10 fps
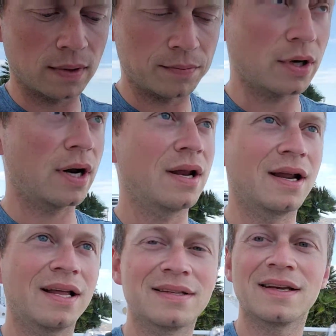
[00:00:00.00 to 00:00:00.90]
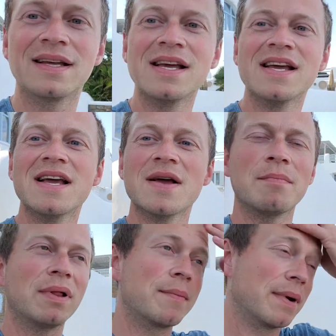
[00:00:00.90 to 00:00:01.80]
trying not to
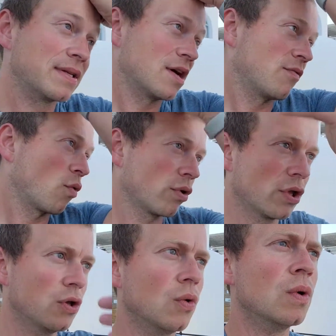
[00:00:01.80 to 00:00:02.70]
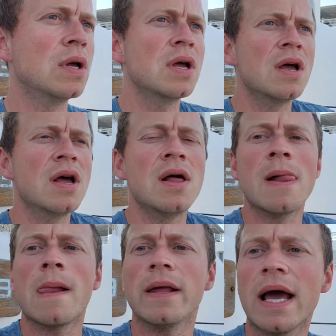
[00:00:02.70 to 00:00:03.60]
line myself or you.
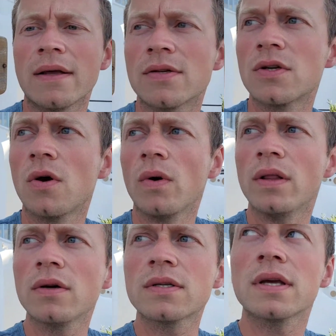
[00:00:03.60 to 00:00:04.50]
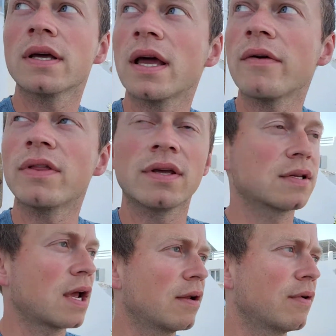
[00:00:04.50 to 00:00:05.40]
Yeah, so it looks like everything's
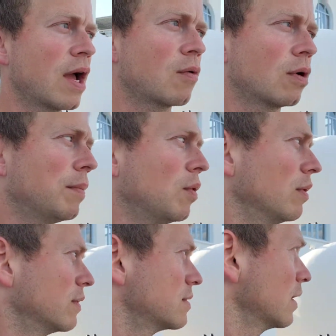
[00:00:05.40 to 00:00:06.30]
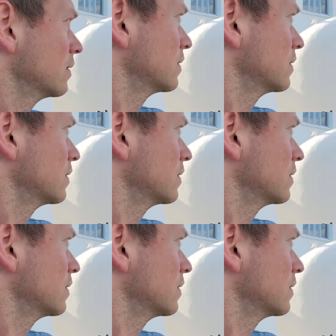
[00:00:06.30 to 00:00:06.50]
kind of equitable in the sense